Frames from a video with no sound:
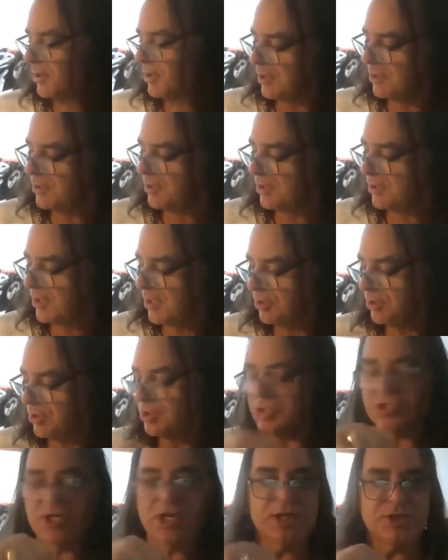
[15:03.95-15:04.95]
And then you
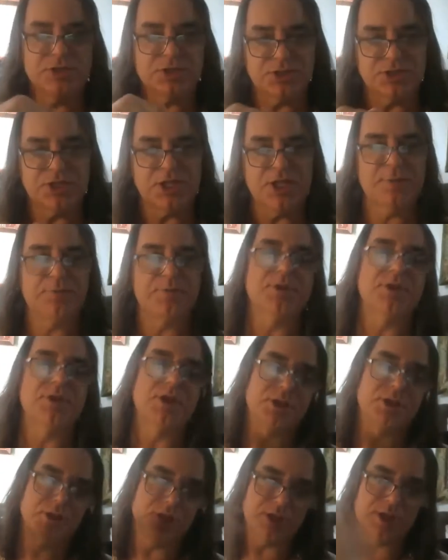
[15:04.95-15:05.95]
can change your tip, and
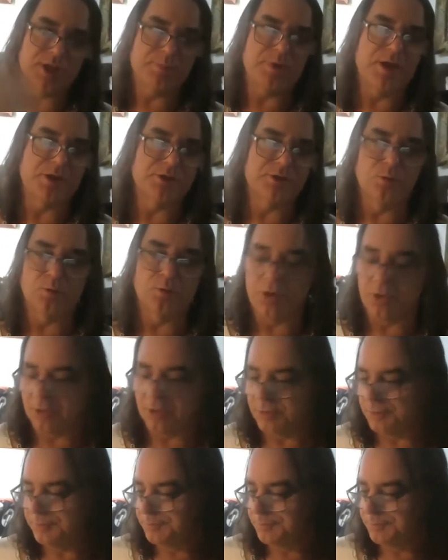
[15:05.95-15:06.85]
then you can get back to work.